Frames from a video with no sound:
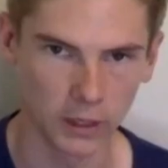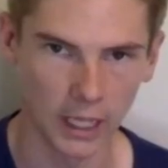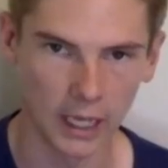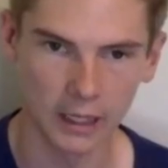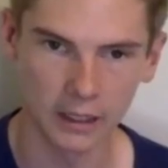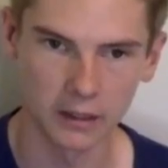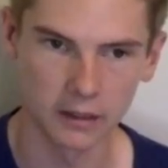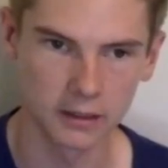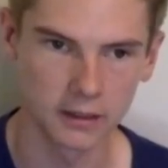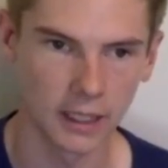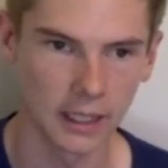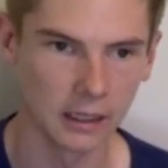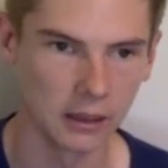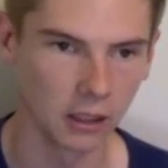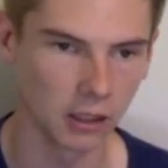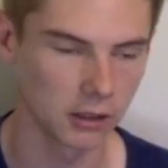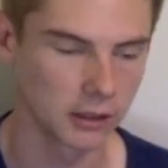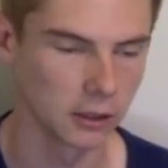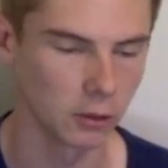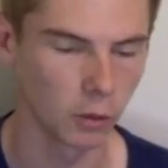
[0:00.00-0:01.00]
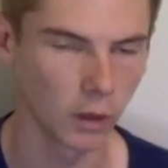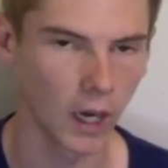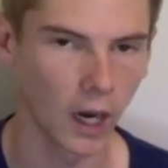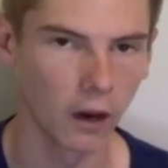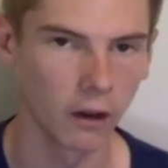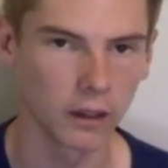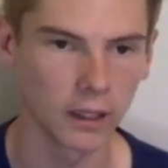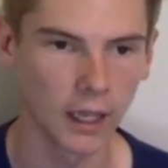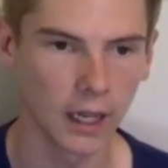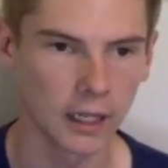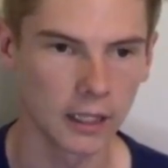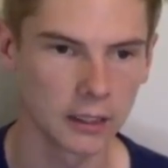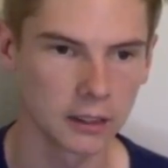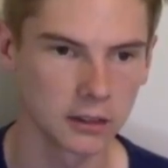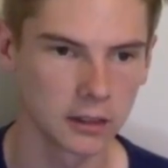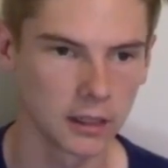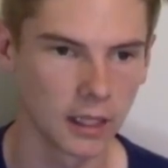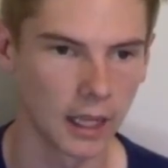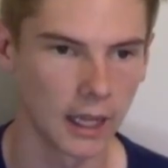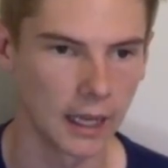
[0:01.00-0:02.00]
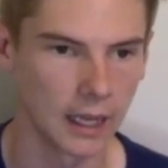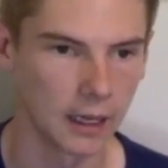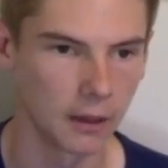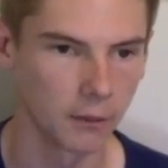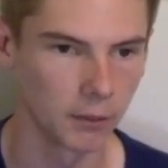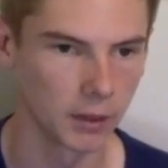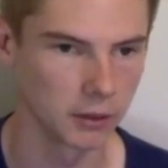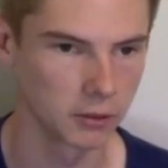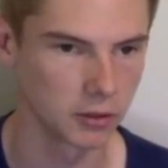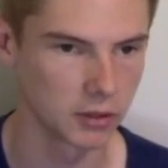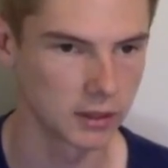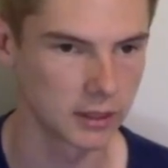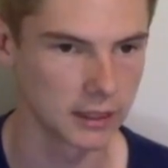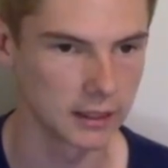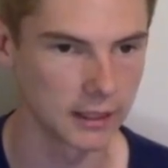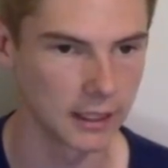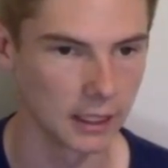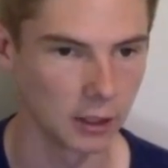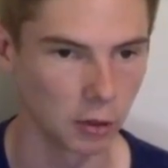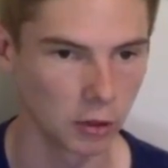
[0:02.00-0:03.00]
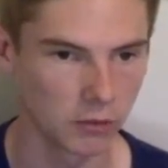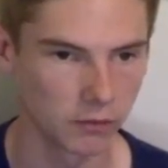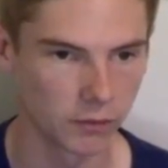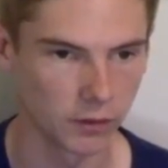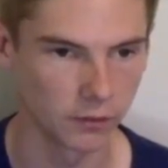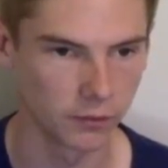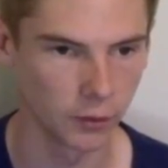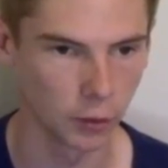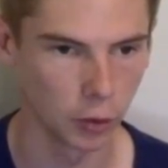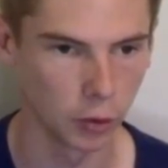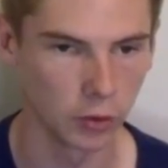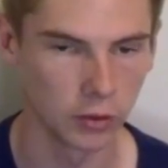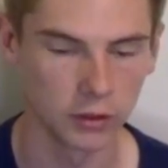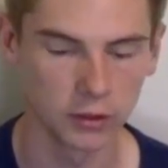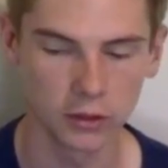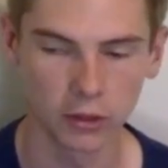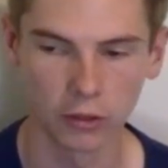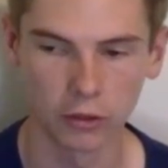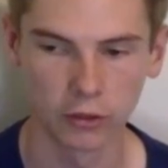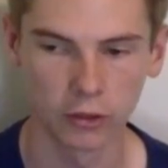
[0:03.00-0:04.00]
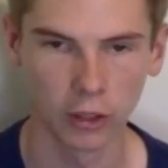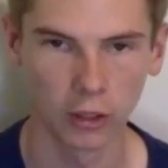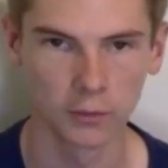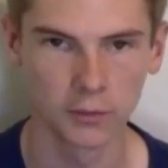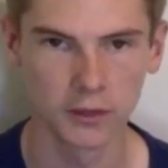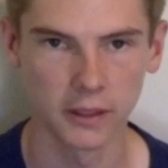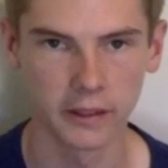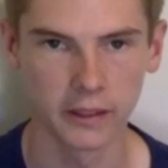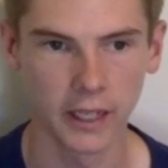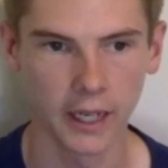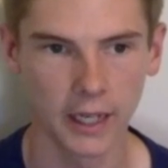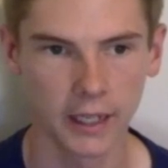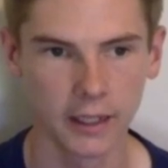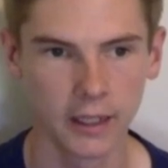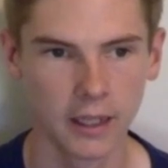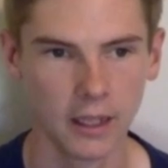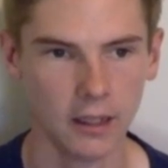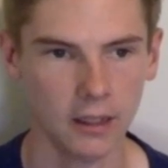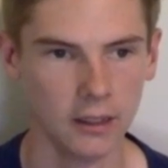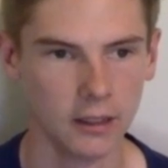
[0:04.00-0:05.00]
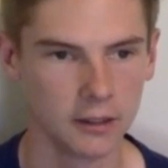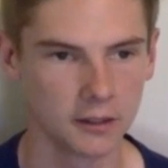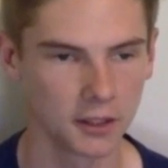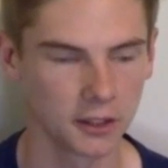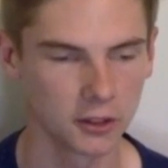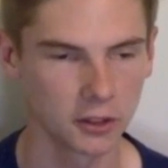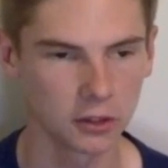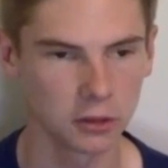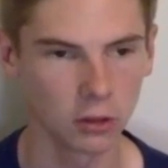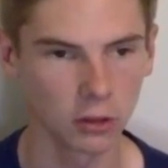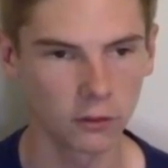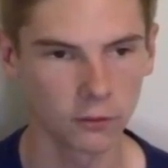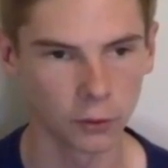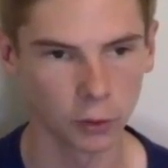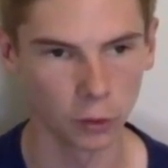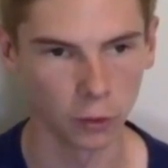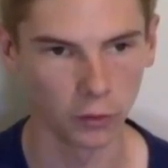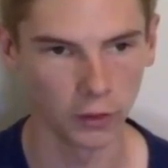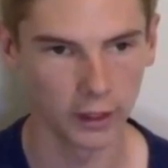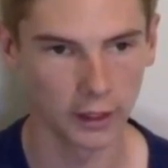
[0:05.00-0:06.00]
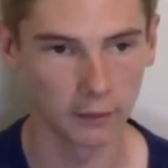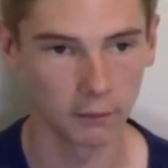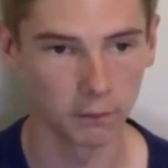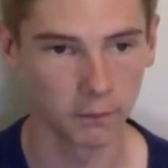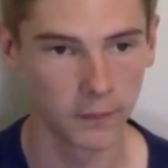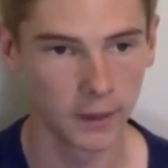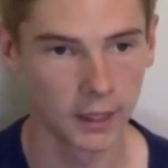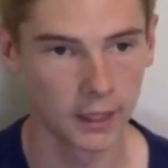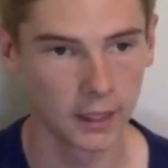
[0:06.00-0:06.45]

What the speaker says: gutters, say like little current gutters. I'll just sit there looking for food at certain times of the day. So just look for all them.